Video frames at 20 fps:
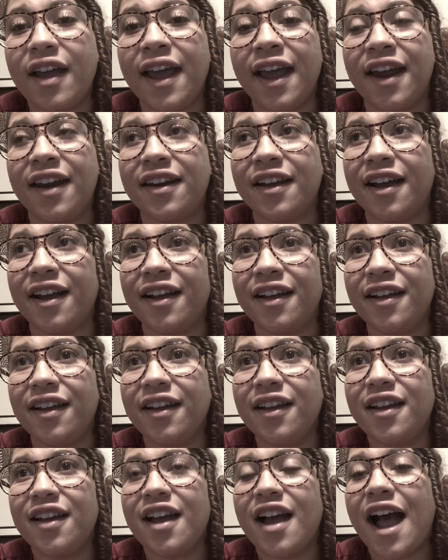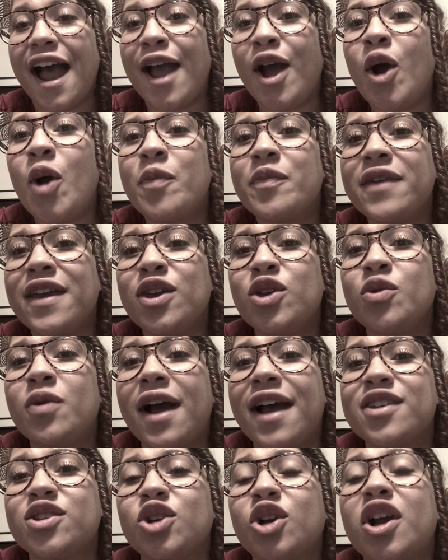And I hope that you
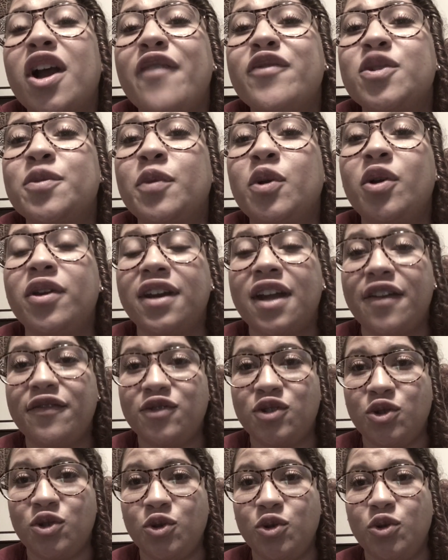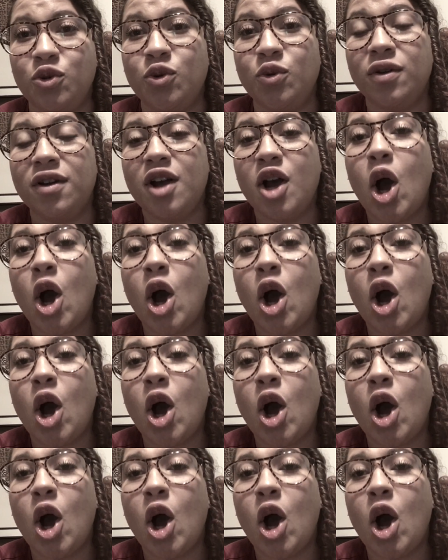guys are comfortable enough to